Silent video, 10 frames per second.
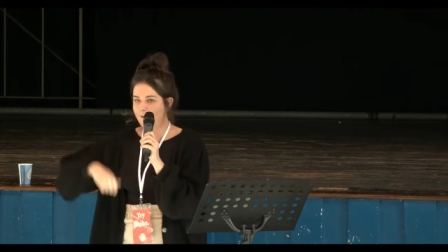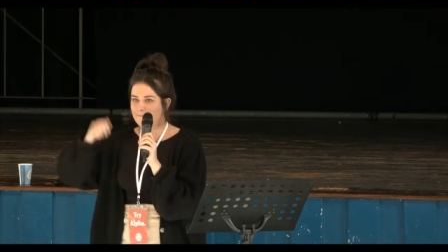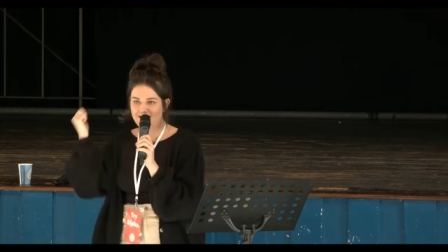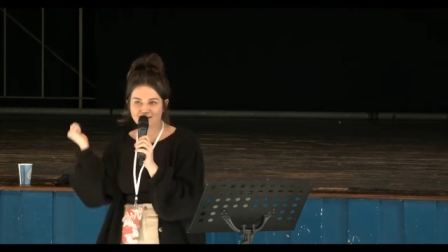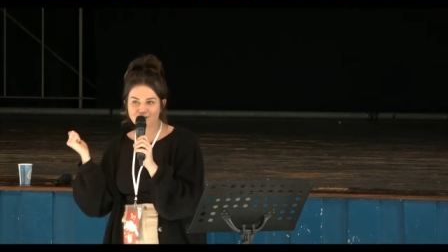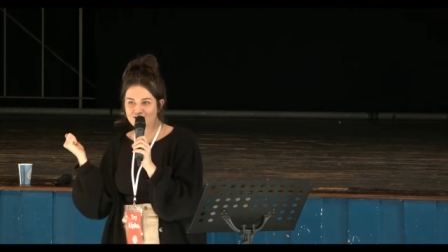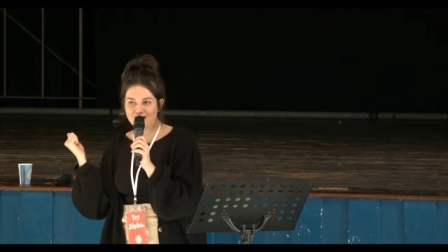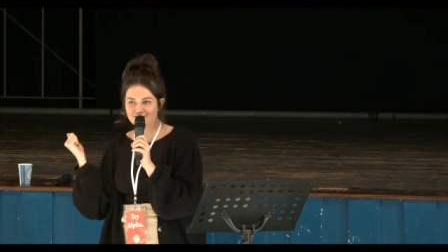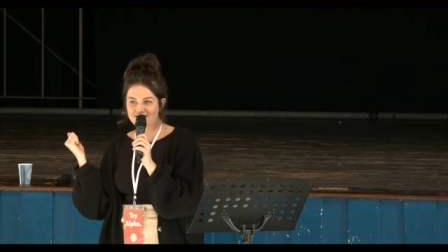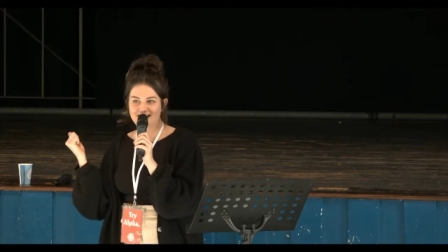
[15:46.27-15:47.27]
back to
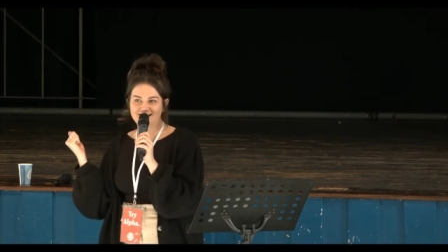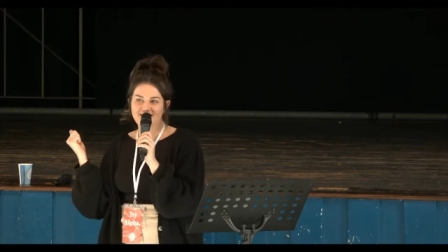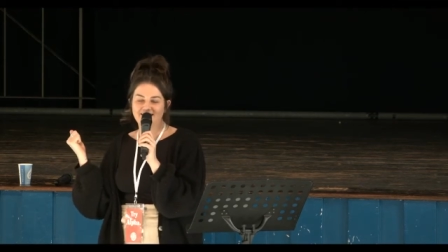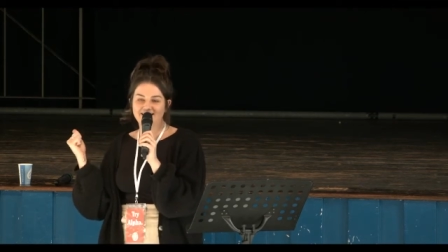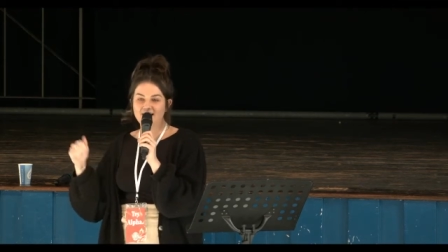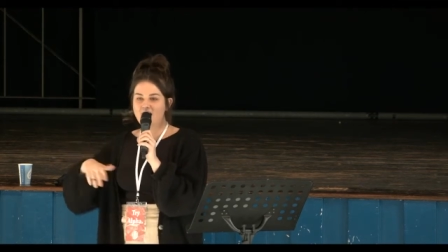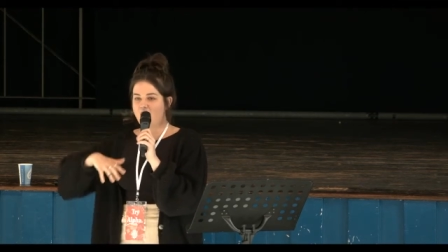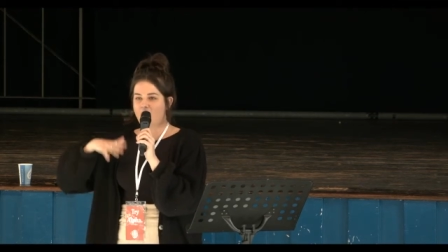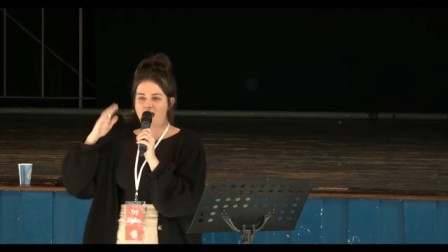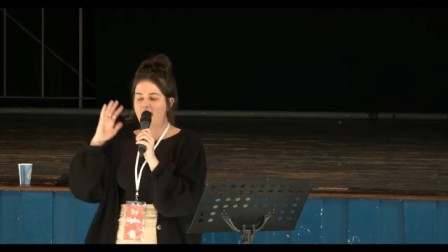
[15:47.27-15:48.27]
church that night.
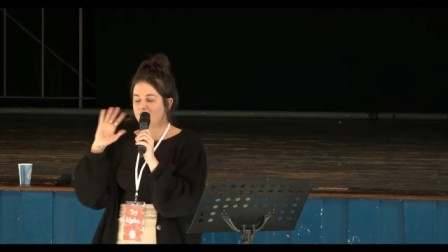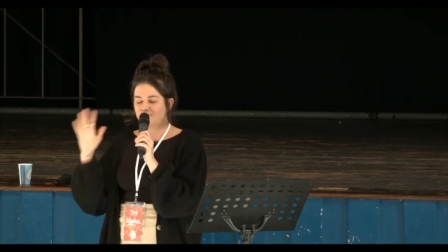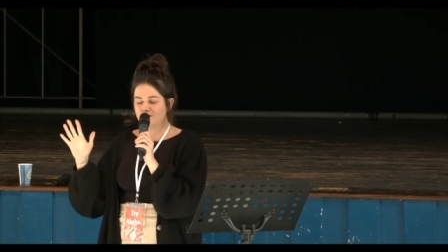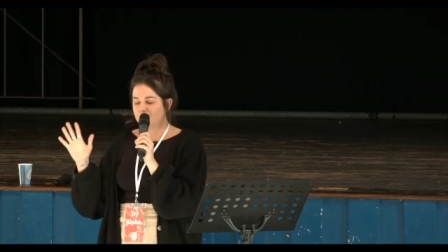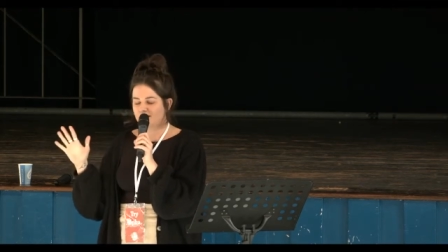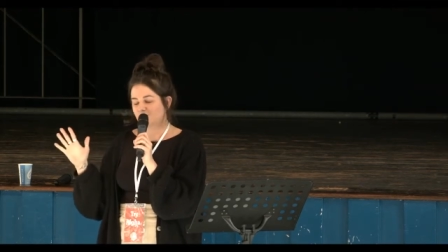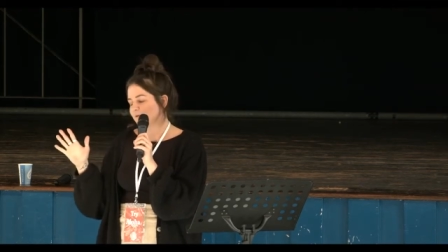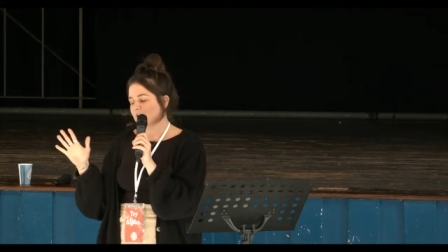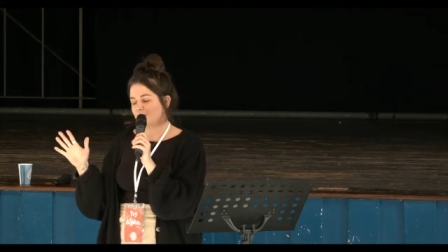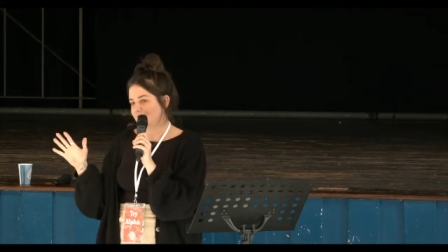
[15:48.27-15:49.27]
everything that
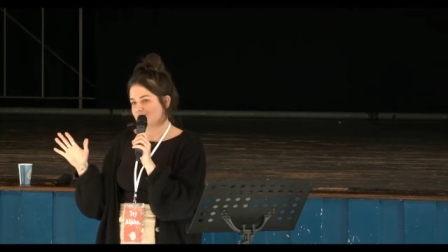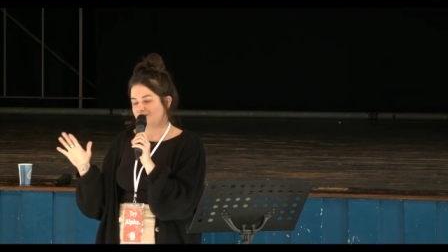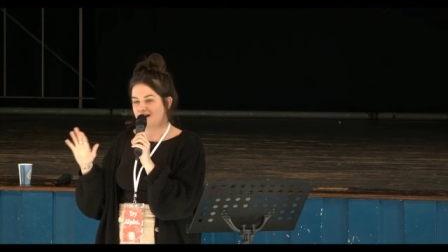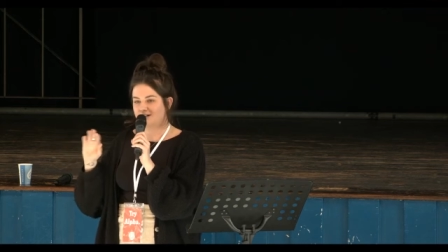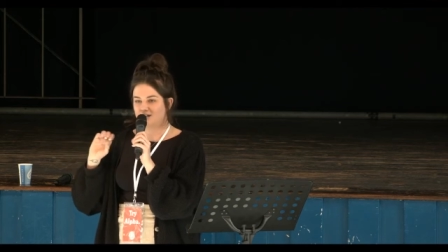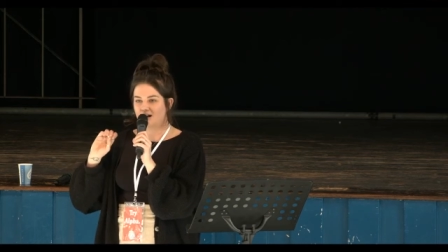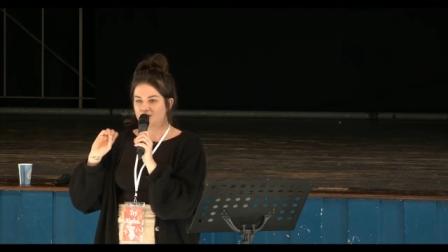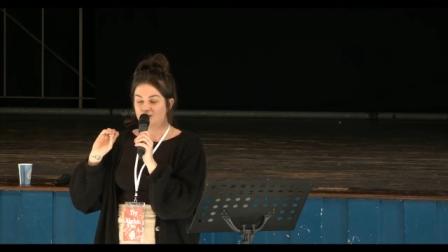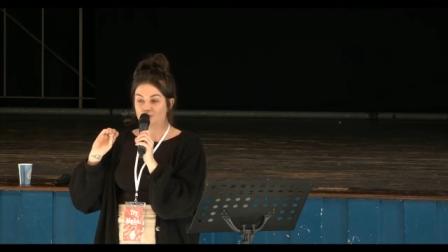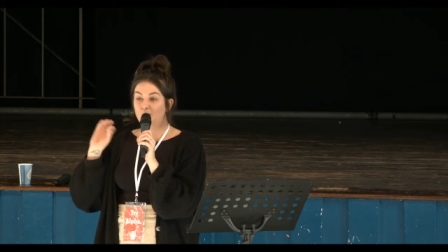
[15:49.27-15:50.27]
was going on at church, I
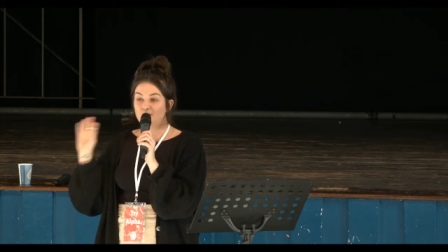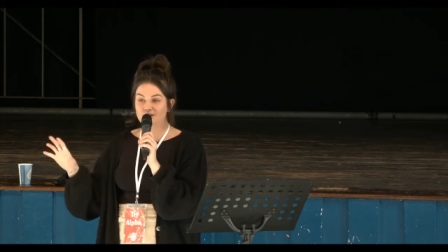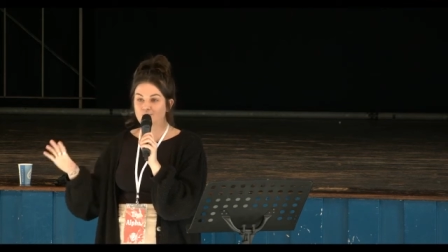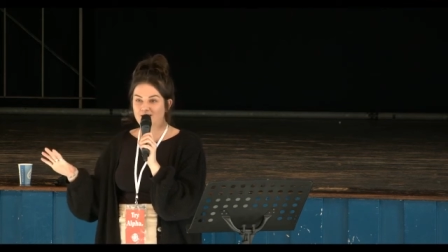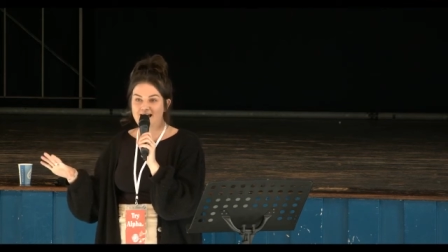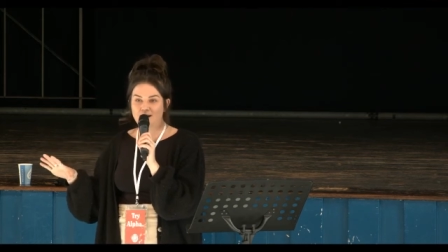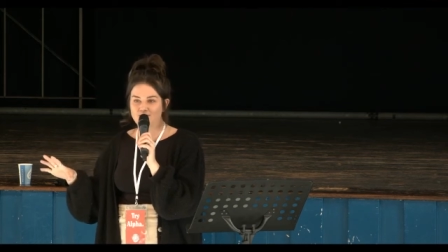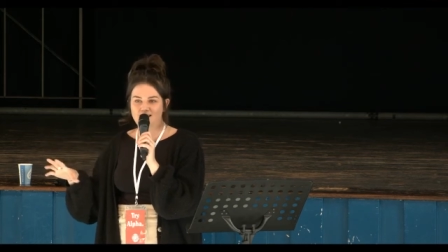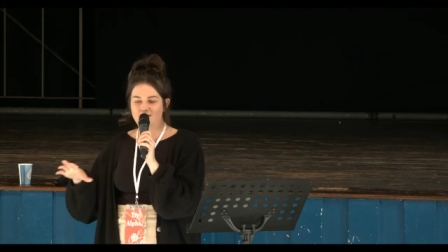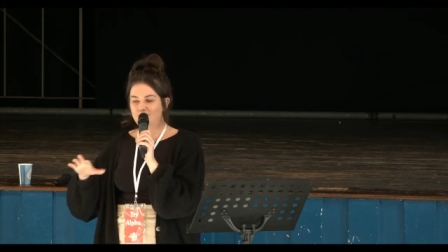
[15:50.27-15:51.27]
just wanted to
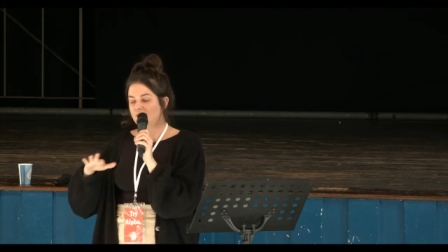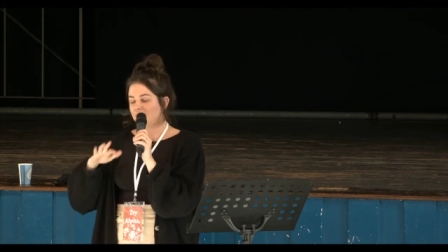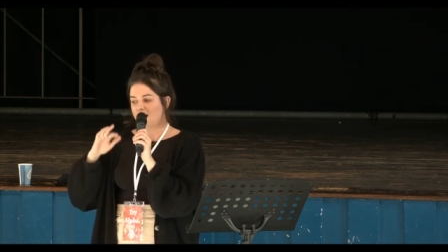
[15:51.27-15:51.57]
encounter him.